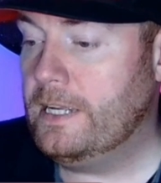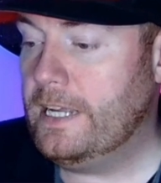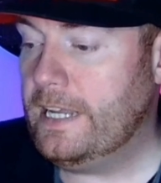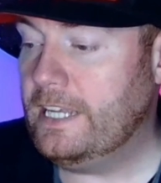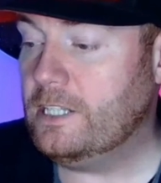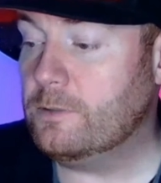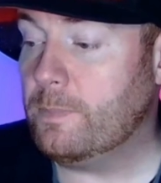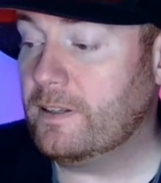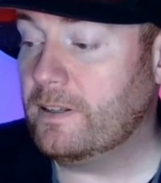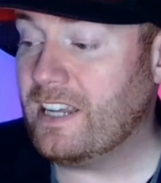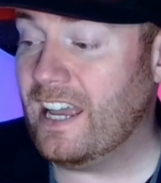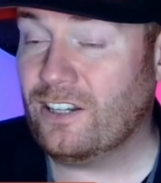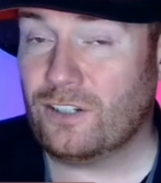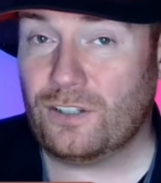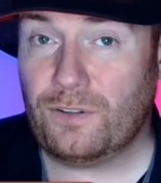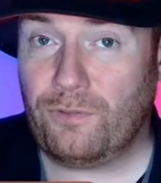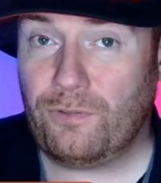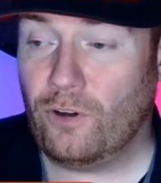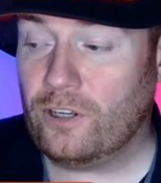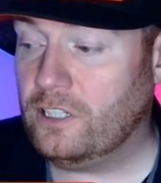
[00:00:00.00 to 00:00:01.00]
He's about to enter
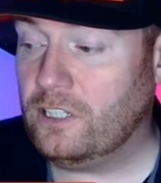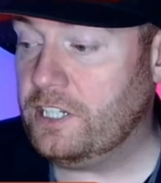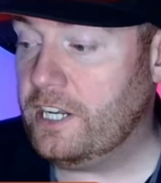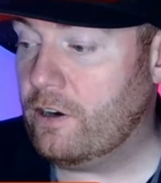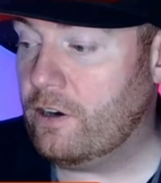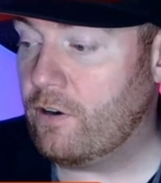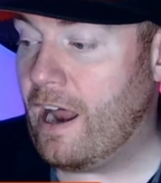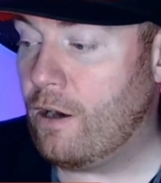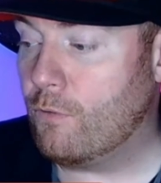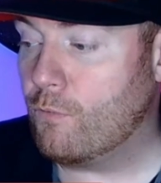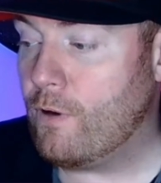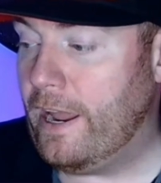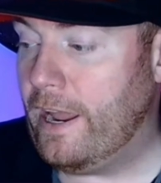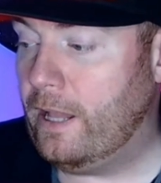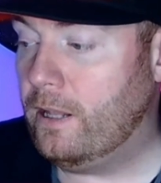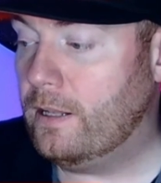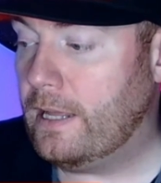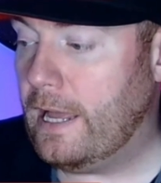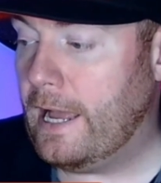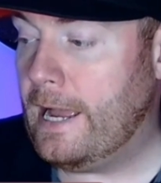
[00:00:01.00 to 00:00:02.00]
the final year at
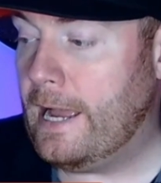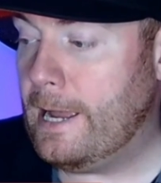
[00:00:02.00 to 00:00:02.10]
Real,